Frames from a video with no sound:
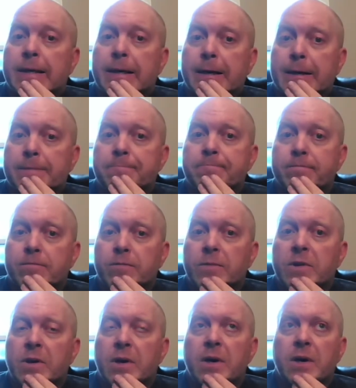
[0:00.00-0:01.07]
med kit.
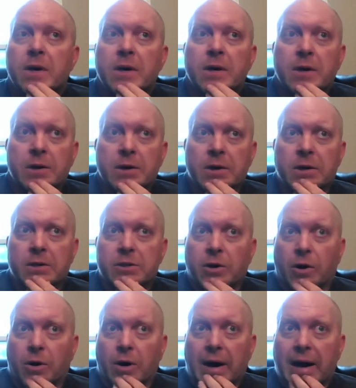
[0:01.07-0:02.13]

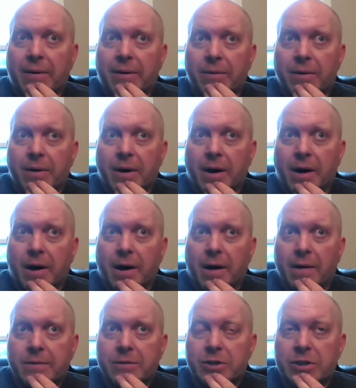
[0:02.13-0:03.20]
So I
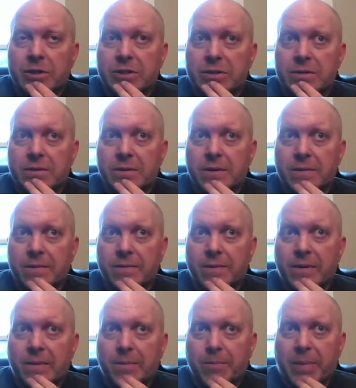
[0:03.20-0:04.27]
uh, just
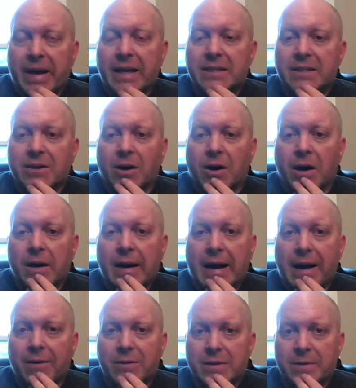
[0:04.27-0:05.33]
based
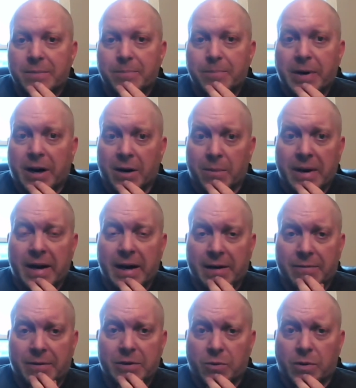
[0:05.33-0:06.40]
on I was a
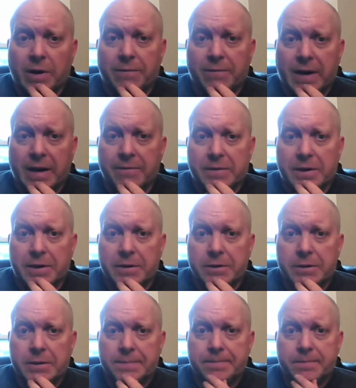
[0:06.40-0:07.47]
paramedic for
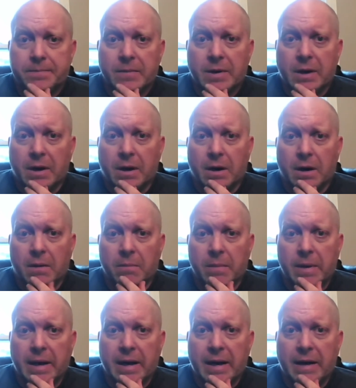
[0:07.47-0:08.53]
25 years,
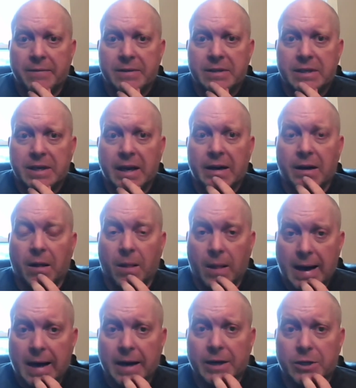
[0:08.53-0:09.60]
um, and I've
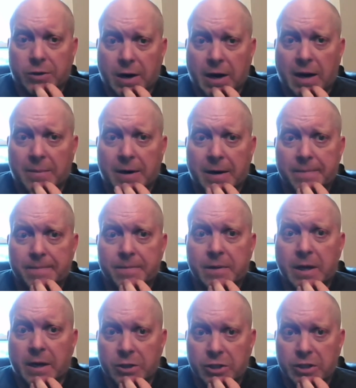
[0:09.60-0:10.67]
seen a lot of
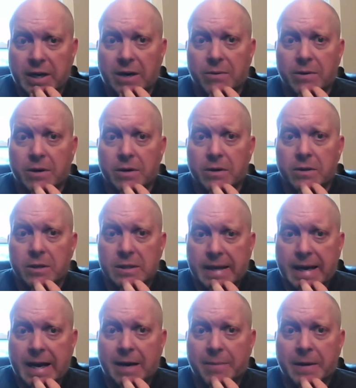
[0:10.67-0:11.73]
trauma, gunshot
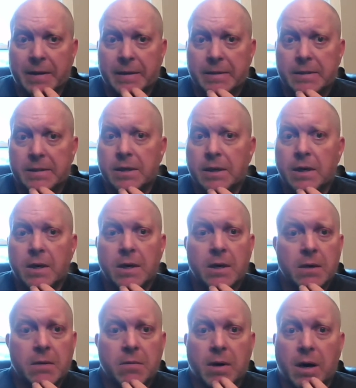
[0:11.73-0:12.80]
wounds, stabbings,